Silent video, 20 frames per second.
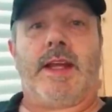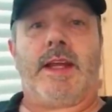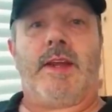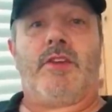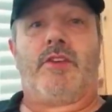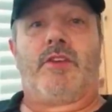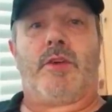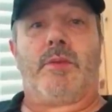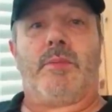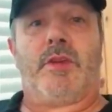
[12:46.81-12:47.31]

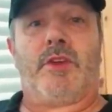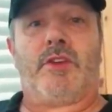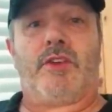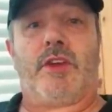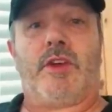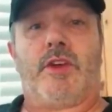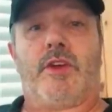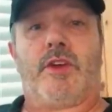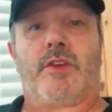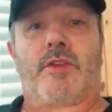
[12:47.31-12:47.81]
Eastern
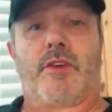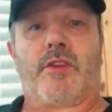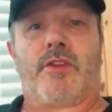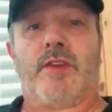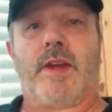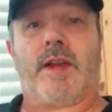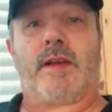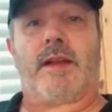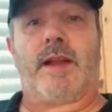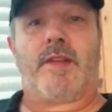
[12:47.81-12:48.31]
Michigan
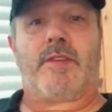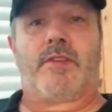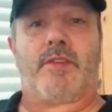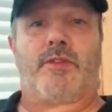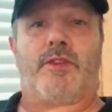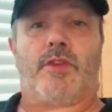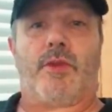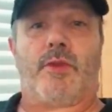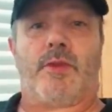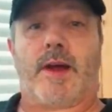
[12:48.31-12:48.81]
University class
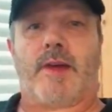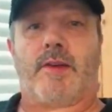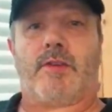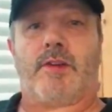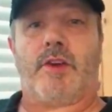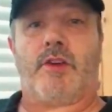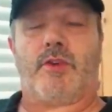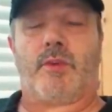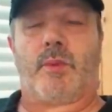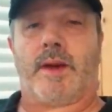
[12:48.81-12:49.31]
of
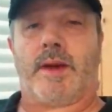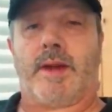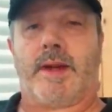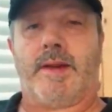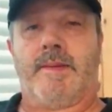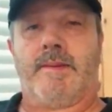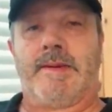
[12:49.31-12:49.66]
2020.